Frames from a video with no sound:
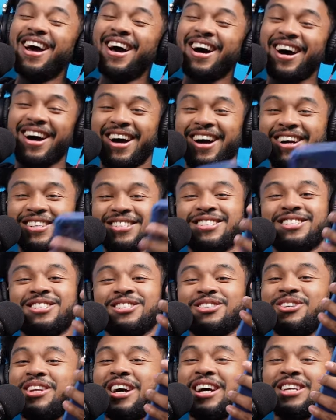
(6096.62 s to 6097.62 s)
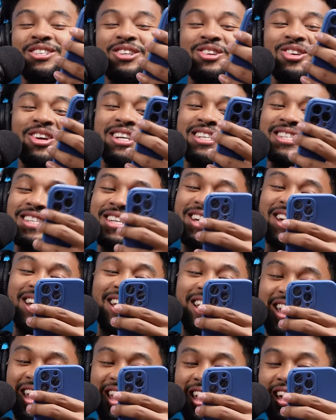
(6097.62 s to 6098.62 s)
Oh, call. Shoot. That's crazy. Boy.
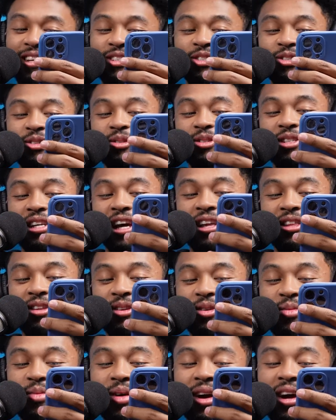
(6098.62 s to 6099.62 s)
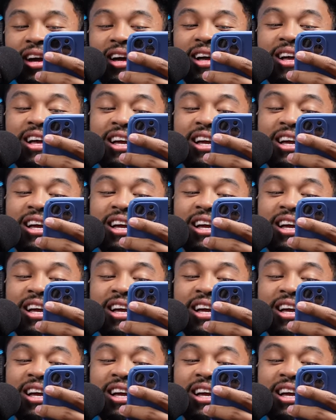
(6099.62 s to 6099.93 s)
Hey, Drew, shout out to you, bro.